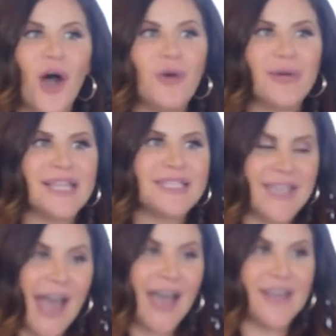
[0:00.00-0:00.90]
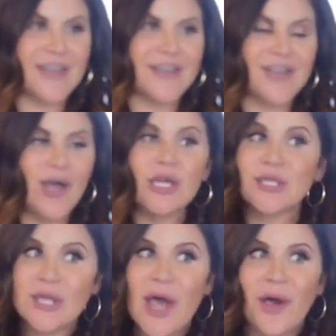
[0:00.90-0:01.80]
always tired.
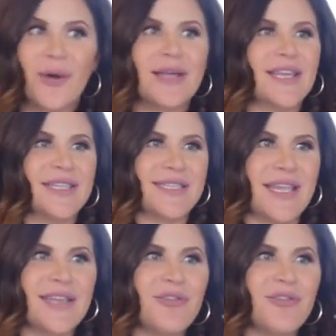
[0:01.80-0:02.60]
So let's say